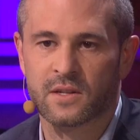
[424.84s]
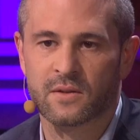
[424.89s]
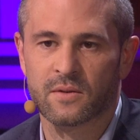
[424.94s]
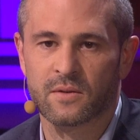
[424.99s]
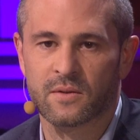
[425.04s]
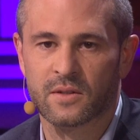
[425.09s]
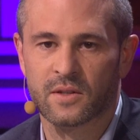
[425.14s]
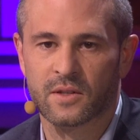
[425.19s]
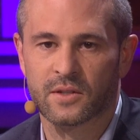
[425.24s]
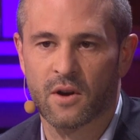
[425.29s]

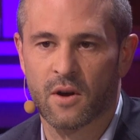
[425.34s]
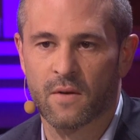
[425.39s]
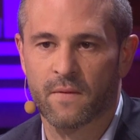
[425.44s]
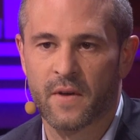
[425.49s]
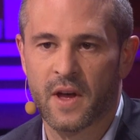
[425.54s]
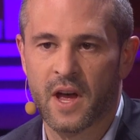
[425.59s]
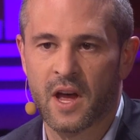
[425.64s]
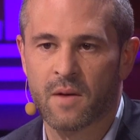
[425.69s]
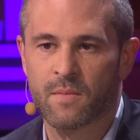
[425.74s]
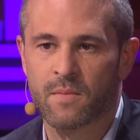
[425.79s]
to, to
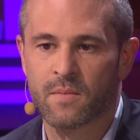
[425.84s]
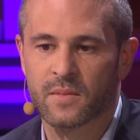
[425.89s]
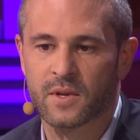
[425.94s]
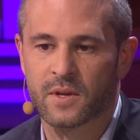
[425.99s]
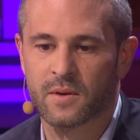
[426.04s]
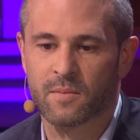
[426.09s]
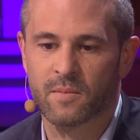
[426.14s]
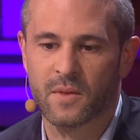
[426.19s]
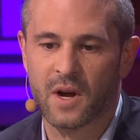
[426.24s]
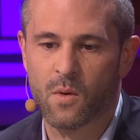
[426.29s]
start Fab,
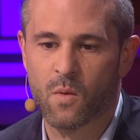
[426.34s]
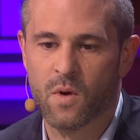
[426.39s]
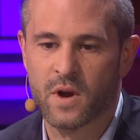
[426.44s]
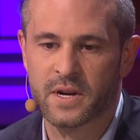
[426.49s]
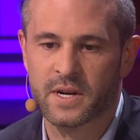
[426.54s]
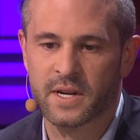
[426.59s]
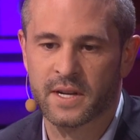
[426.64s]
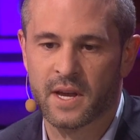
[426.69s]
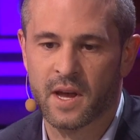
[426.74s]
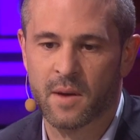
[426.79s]
you know, I
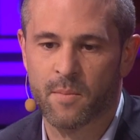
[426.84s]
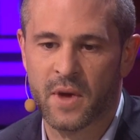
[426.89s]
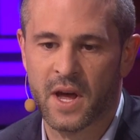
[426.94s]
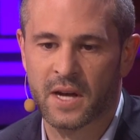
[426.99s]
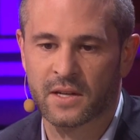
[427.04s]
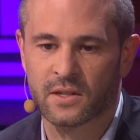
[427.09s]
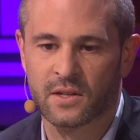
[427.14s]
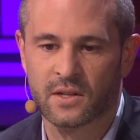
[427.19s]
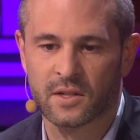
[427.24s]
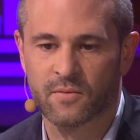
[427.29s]
wanted to get
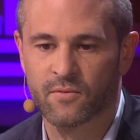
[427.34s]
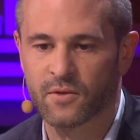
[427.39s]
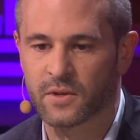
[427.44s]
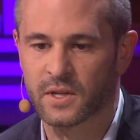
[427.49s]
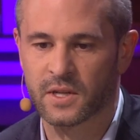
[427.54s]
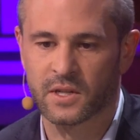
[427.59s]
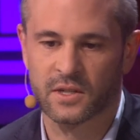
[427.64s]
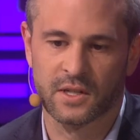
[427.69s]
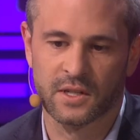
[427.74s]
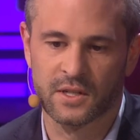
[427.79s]
back to just
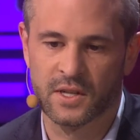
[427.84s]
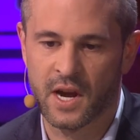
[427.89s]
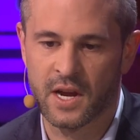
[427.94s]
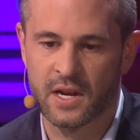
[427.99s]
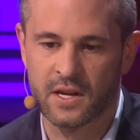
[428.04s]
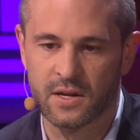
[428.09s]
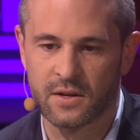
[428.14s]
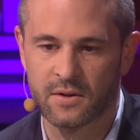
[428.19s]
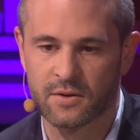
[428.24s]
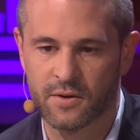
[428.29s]
really just
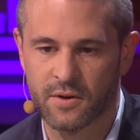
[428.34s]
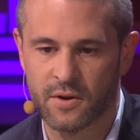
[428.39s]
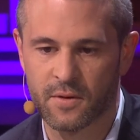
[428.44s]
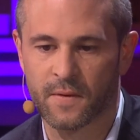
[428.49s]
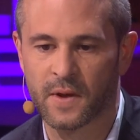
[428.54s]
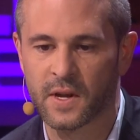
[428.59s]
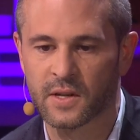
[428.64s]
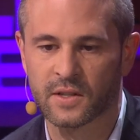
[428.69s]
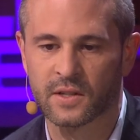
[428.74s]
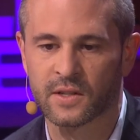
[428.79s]
designing user
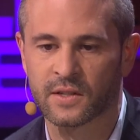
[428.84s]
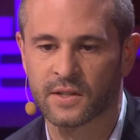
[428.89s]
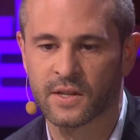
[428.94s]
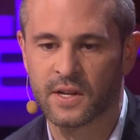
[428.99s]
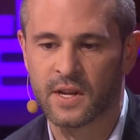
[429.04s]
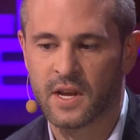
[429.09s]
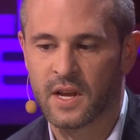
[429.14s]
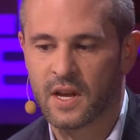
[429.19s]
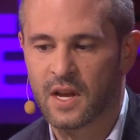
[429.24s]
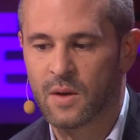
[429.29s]
interfaces.
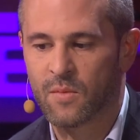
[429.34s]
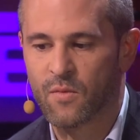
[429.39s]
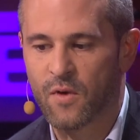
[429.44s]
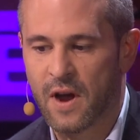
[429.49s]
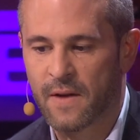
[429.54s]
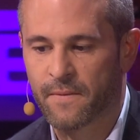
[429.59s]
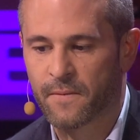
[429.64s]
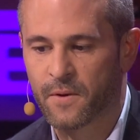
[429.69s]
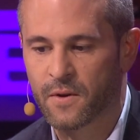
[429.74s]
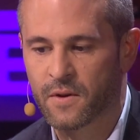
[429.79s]
And
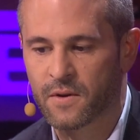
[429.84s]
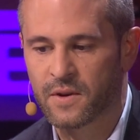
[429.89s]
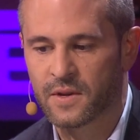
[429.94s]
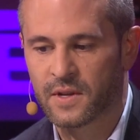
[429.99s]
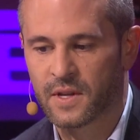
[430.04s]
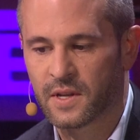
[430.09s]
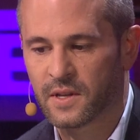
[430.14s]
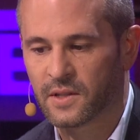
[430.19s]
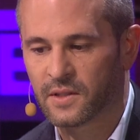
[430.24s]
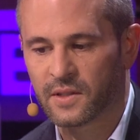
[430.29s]

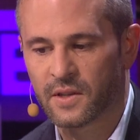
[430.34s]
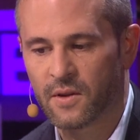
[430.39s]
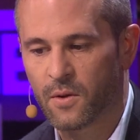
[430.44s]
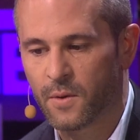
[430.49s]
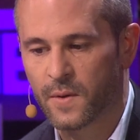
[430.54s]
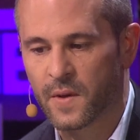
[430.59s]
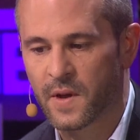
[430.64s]
Bradford, his whole